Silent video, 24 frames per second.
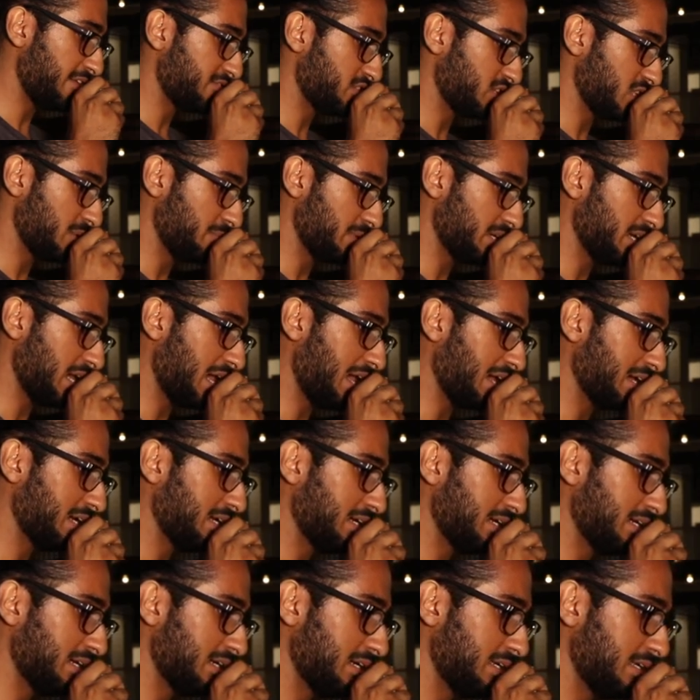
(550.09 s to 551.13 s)
after the
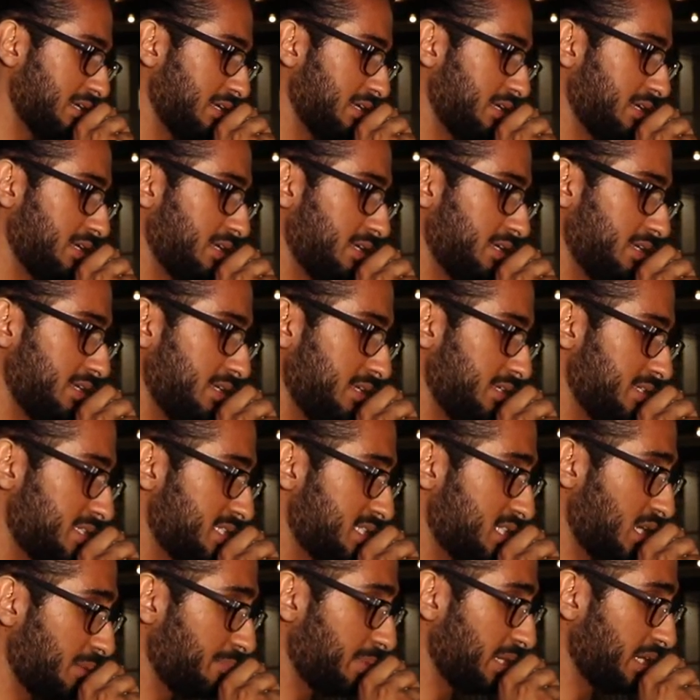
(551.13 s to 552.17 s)
macaque.
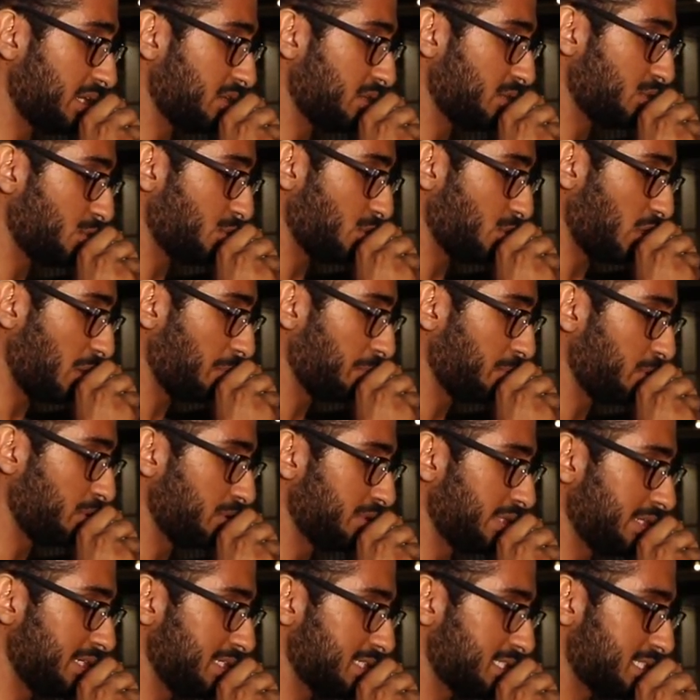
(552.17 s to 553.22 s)
His stomach
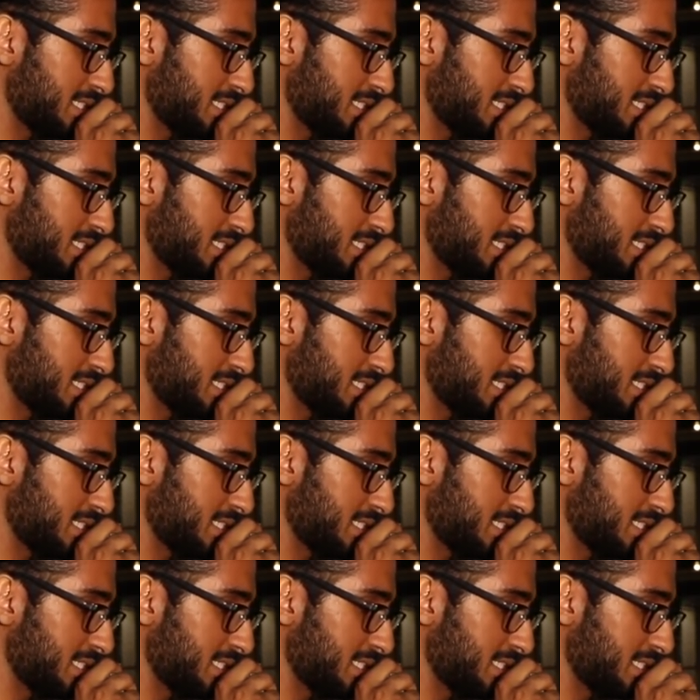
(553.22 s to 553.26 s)
grumbled and